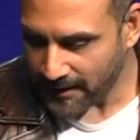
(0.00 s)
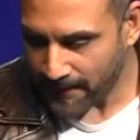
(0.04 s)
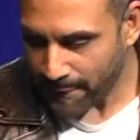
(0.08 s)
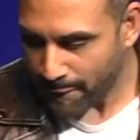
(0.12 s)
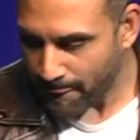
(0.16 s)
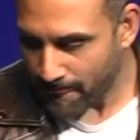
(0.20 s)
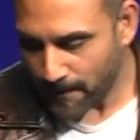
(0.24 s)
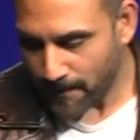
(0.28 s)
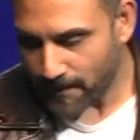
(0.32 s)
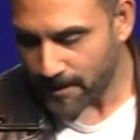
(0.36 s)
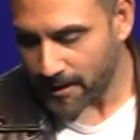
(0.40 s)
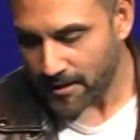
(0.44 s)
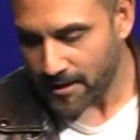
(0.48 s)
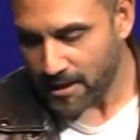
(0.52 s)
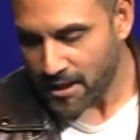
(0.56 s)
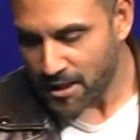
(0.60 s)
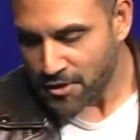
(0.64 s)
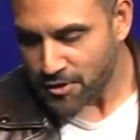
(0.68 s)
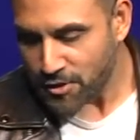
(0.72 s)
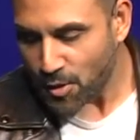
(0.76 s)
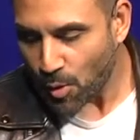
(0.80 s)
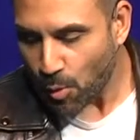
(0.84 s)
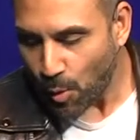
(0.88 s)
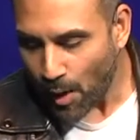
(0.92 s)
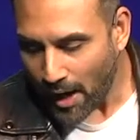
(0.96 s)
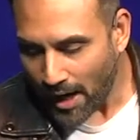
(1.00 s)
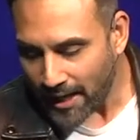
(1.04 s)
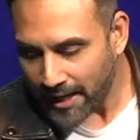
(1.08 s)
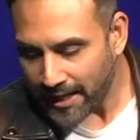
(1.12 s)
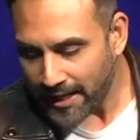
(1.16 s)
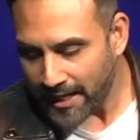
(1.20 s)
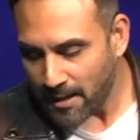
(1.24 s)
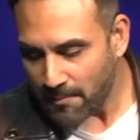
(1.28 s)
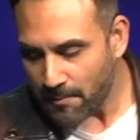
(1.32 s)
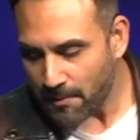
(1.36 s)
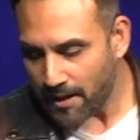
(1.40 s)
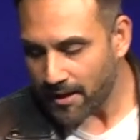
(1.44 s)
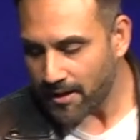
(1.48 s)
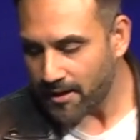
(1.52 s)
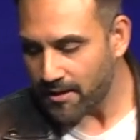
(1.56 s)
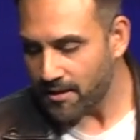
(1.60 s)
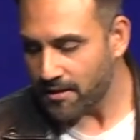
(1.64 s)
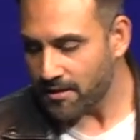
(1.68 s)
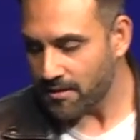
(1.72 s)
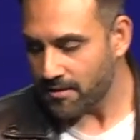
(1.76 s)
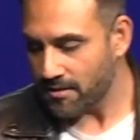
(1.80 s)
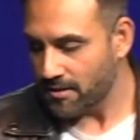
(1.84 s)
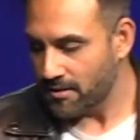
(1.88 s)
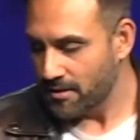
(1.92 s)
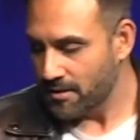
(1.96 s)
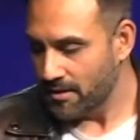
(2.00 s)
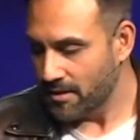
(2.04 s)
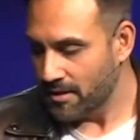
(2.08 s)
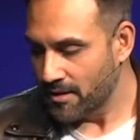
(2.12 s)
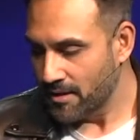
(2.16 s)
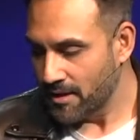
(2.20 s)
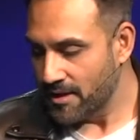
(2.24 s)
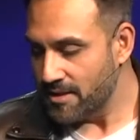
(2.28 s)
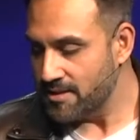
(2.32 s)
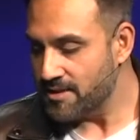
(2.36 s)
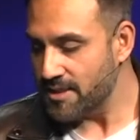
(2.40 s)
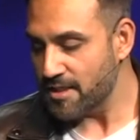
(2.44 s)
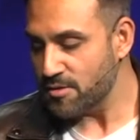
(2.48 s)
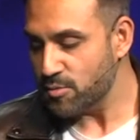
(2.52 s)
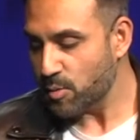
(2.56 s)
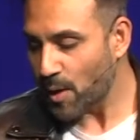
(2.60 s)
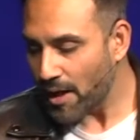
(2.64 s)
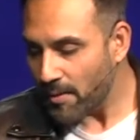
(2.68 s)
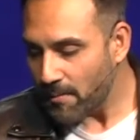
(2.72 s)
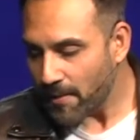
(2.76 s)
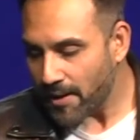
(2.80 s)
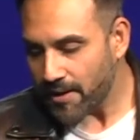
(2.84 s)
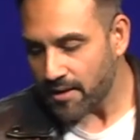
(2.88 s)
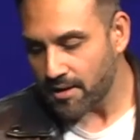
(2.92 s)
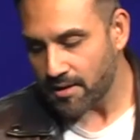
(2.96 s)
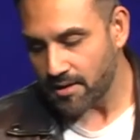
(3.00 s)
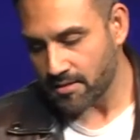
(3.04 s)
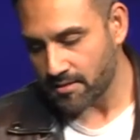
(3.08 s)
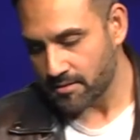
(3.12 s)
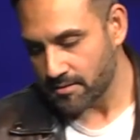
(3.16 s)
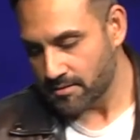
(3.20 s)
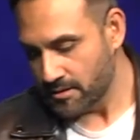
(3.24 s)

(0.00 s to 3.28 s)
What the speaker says: okay, so why am I here? He says, why am I here?